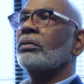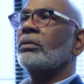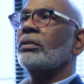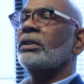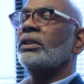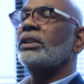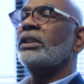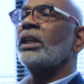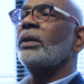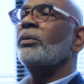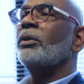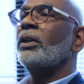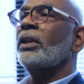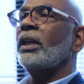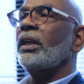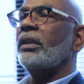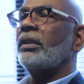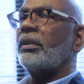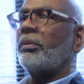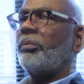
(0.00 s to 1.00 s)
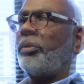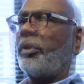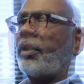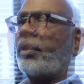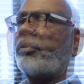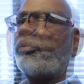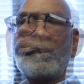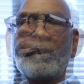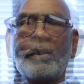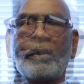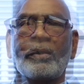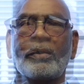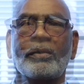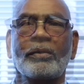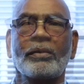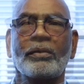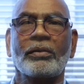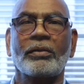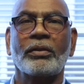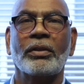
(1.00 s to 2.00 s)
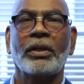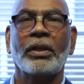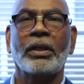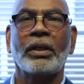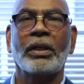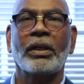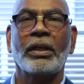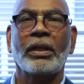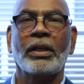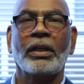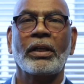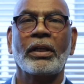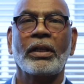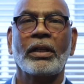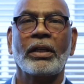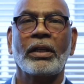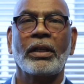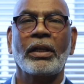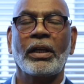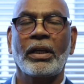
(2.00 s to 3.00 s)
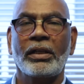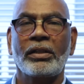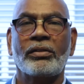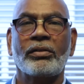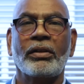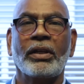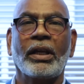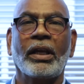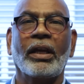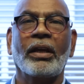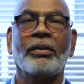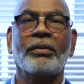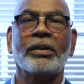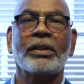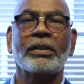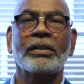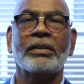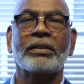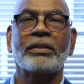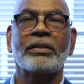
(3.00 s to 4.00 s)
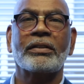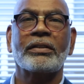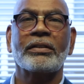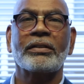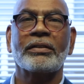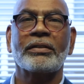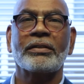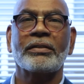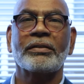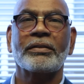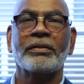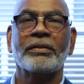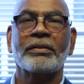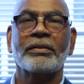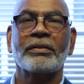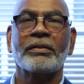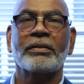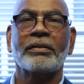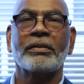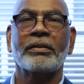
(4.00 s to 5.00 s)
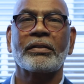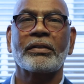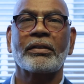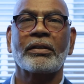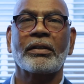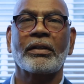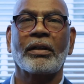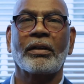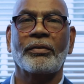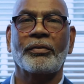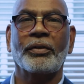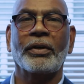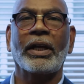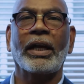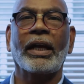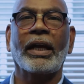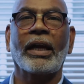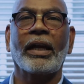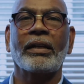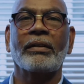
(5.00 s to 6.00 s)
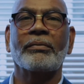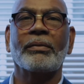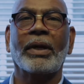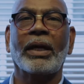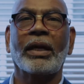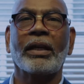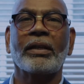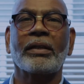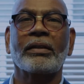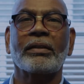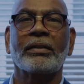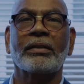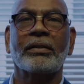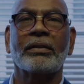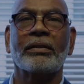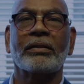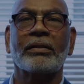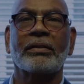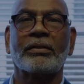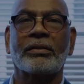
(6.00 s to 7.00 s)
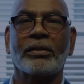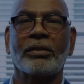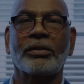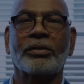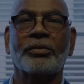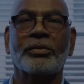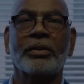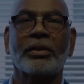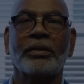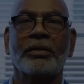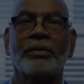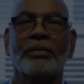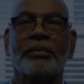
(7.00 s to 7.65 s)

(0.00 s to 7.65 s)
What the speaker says: stimulate the blood flow into the areas of where I had my surgery.